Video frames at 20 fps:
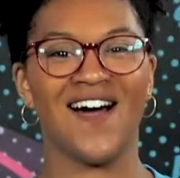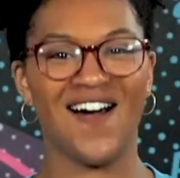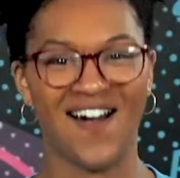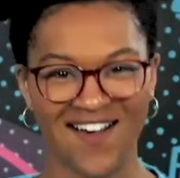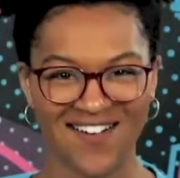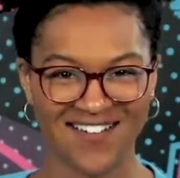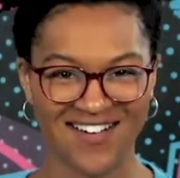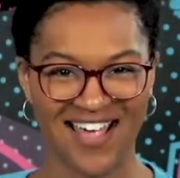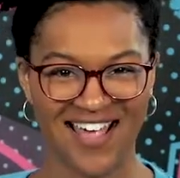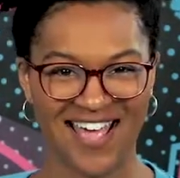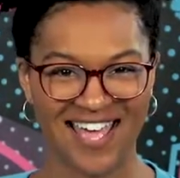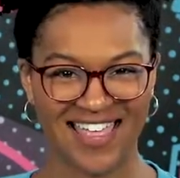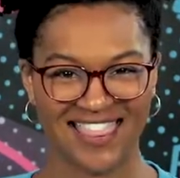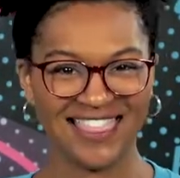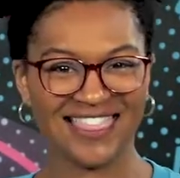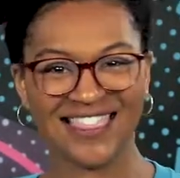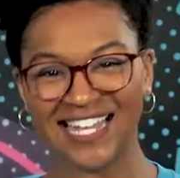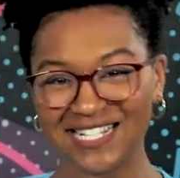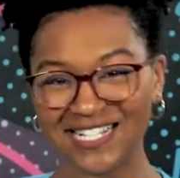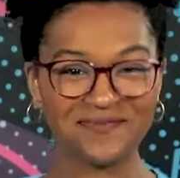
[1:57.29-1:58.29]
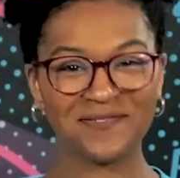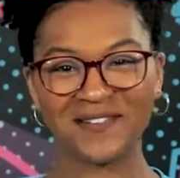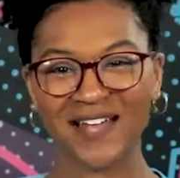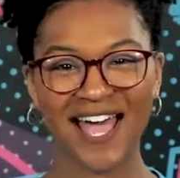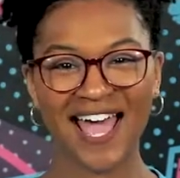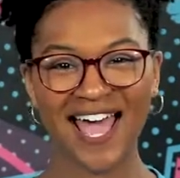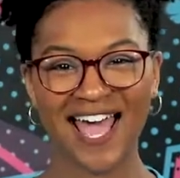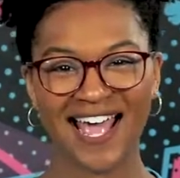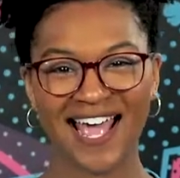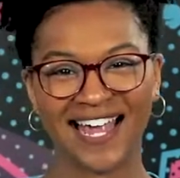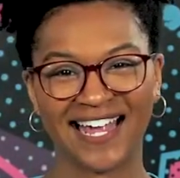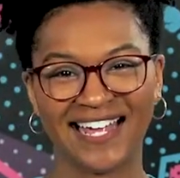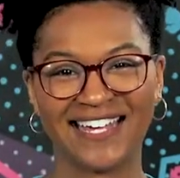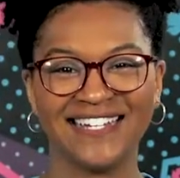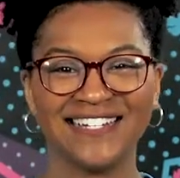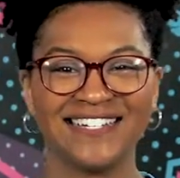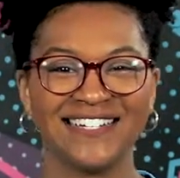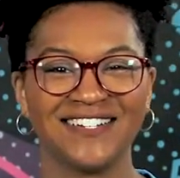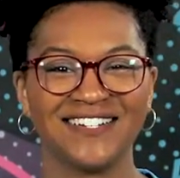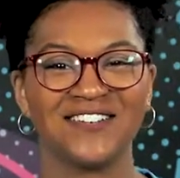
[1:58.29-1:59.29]
All right, let's
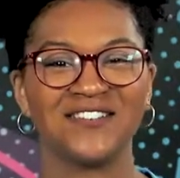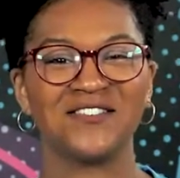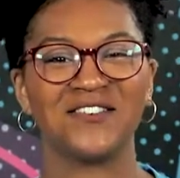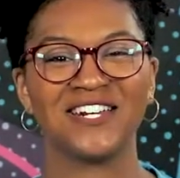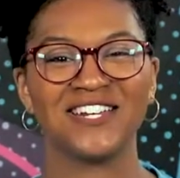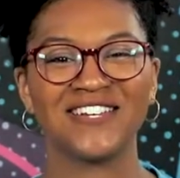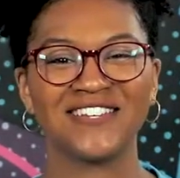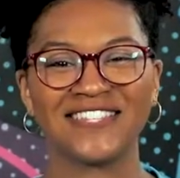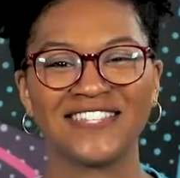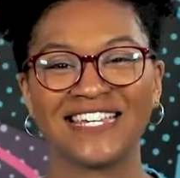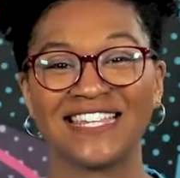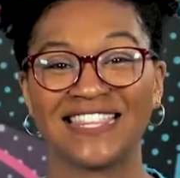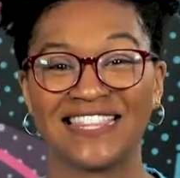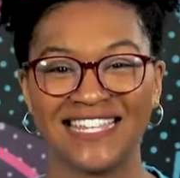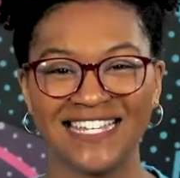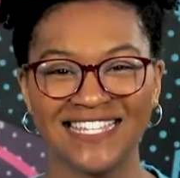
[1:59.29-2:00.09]
play! What do you think